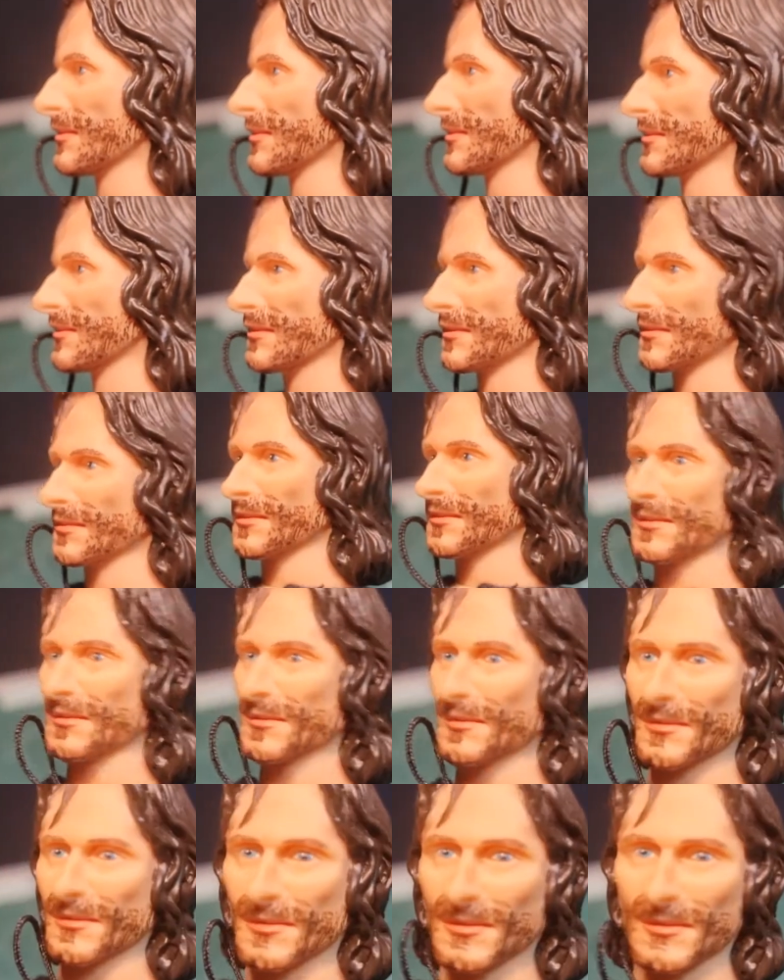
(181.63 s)
quite nice
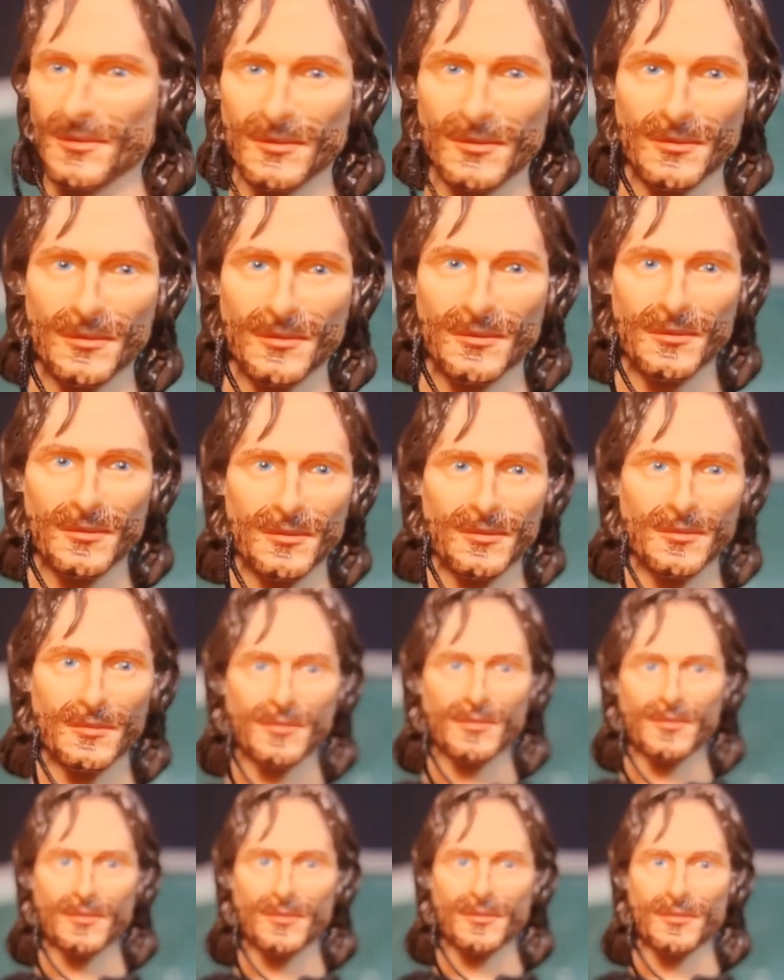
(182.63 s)
features. He looks
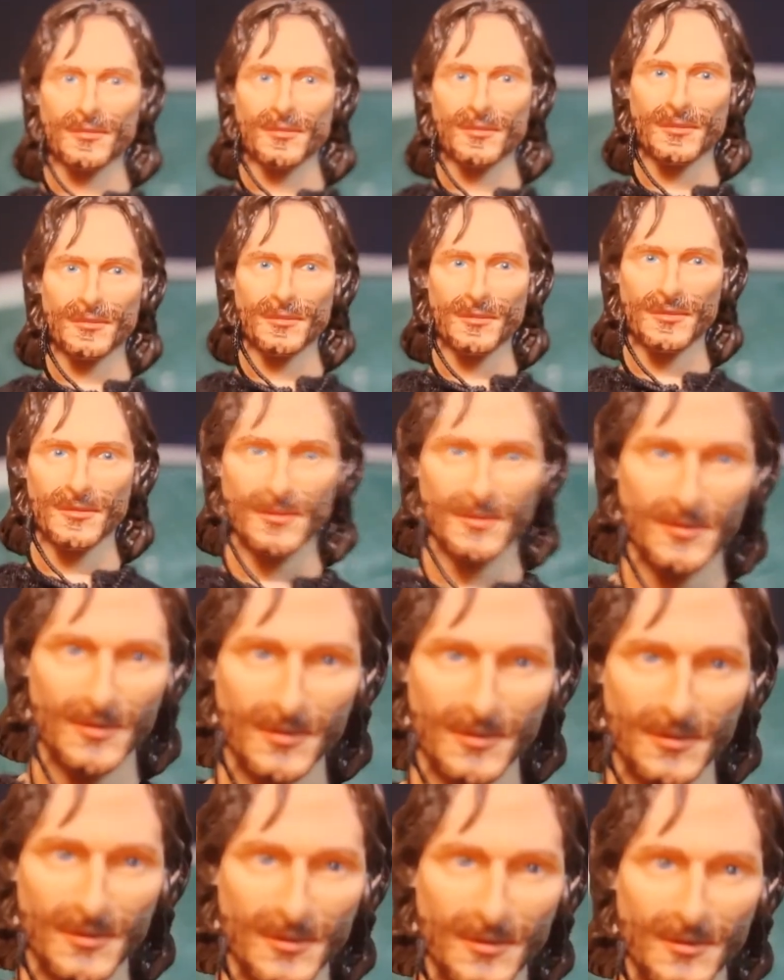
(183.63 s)
a bit ill.
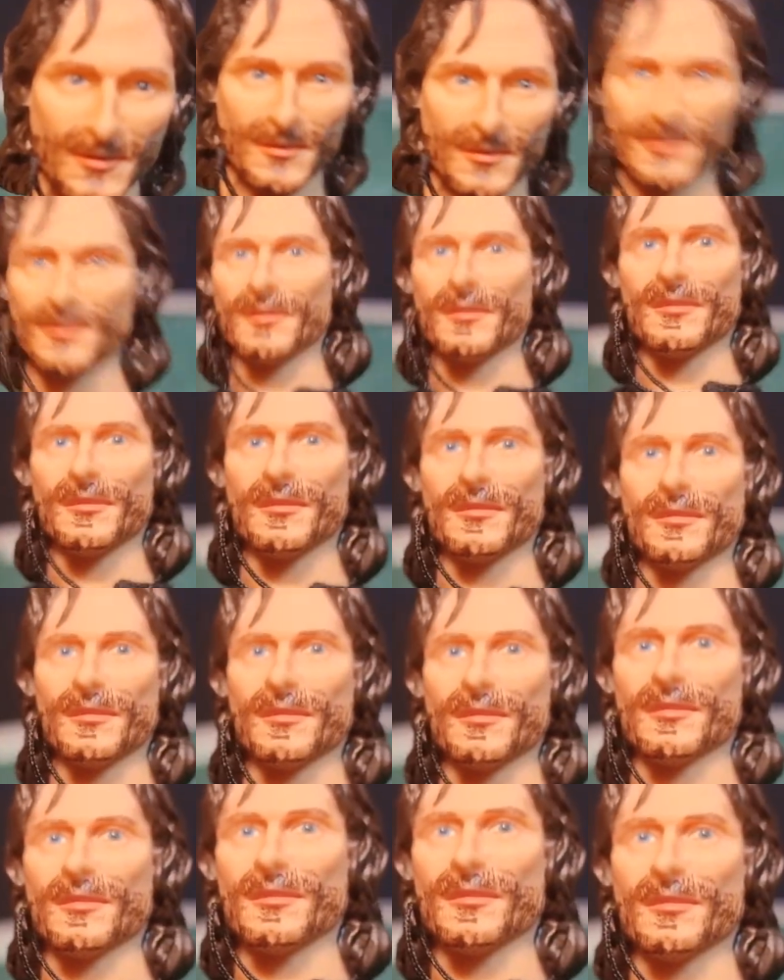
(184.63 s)
That
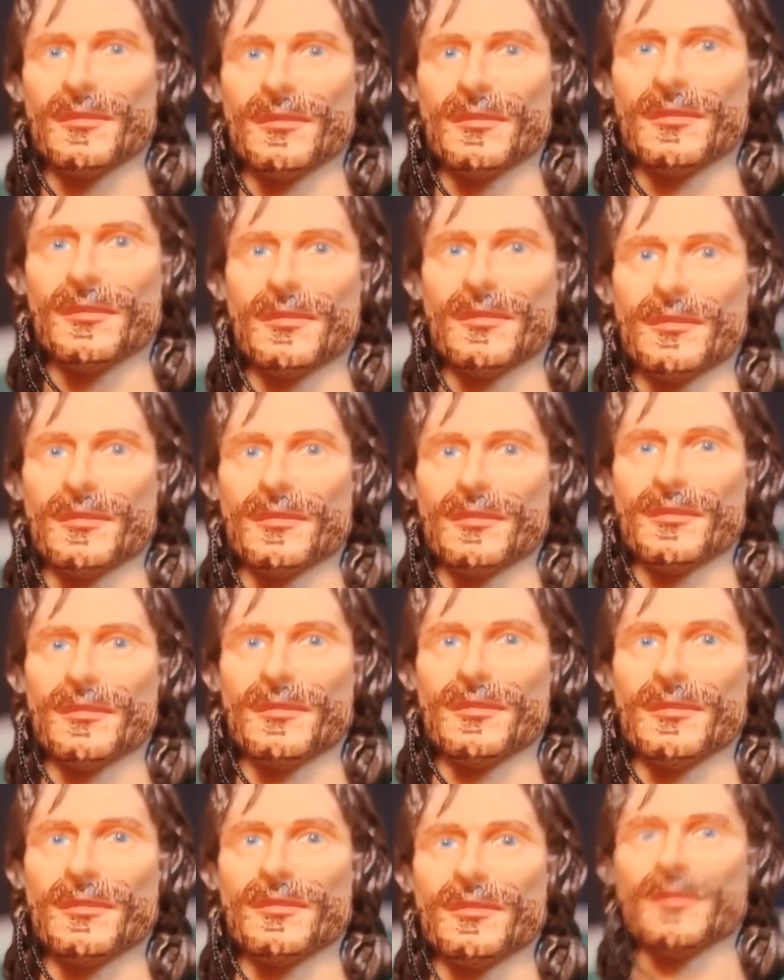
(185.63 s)
could be the
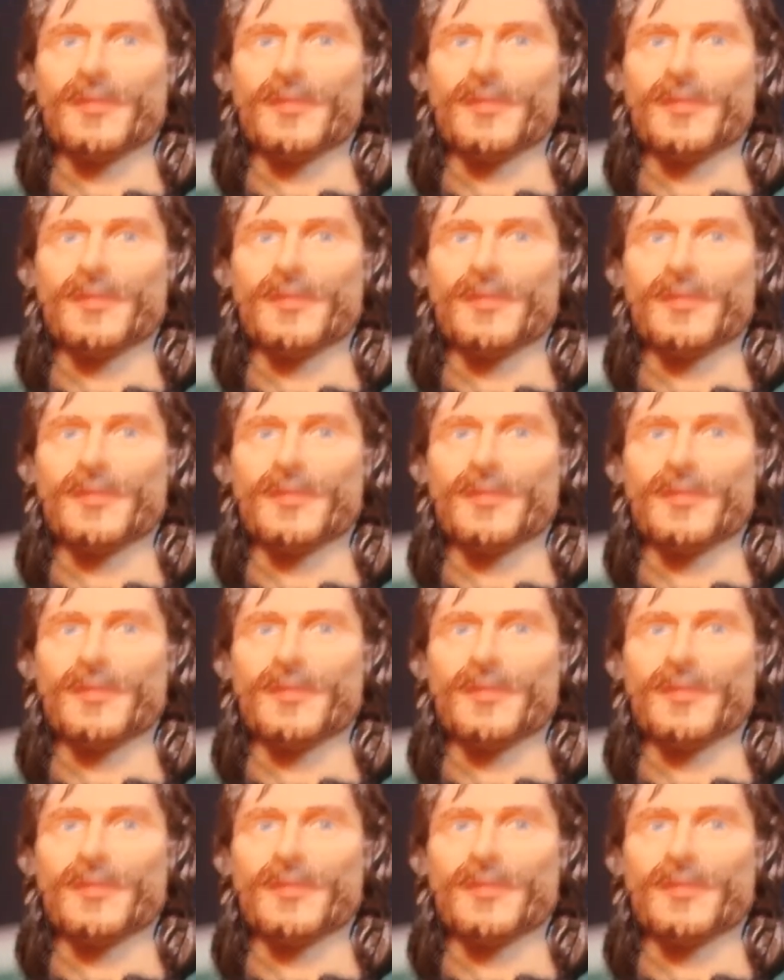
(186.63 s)
paleness